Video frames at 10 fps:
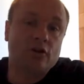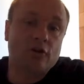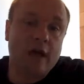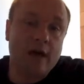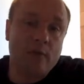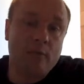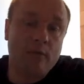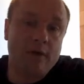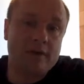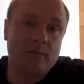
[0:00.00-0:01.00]
at how
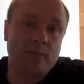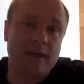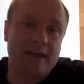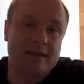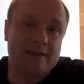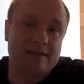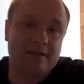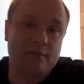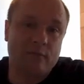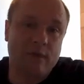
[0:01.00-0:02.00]
bright the planet is at
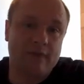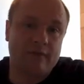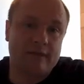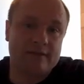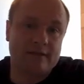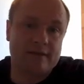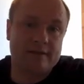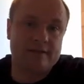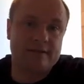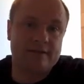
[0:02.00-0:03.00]
different wavelengths. So this
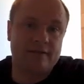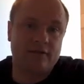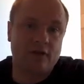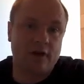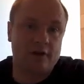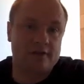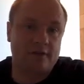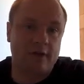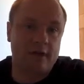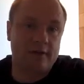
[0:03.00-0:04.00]
is the different colours of
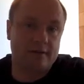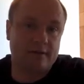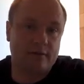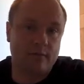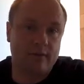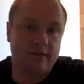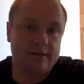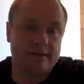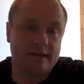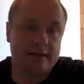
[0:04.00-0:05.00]
light, different
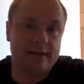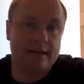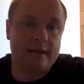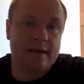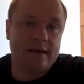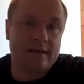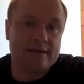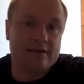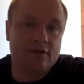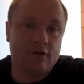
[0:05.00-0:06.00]
wavelengths here.
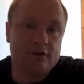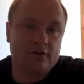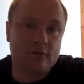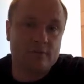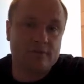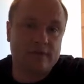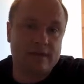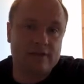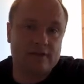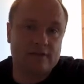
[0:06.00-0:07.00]
These dots are
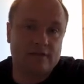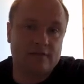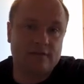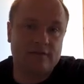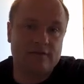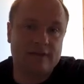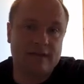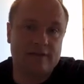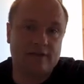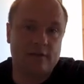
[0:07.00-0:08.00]
observations from different
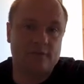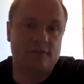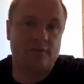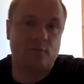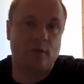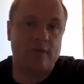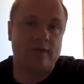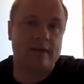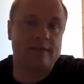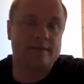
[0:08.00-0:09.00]
telescopes at different
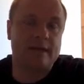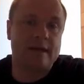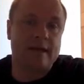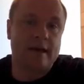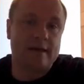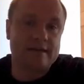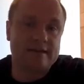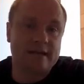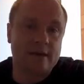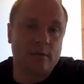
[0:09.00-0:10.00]
wavelengths, and this is
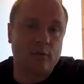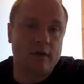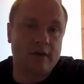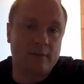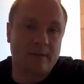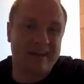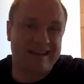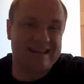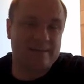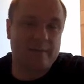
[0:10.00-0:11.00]
how bright the planet
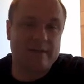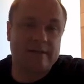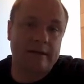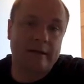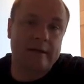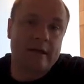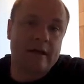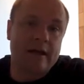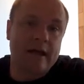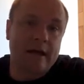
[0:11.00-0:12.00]
is basically.
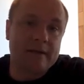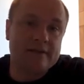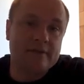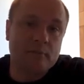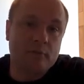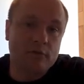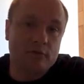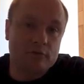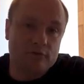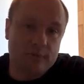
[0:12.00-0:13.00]
And these are
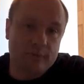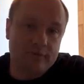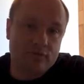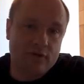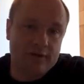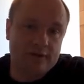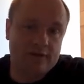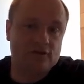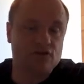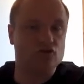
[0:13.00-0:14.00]
models where we've tried to
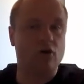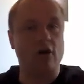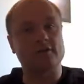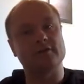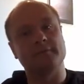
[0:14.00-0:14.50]
construct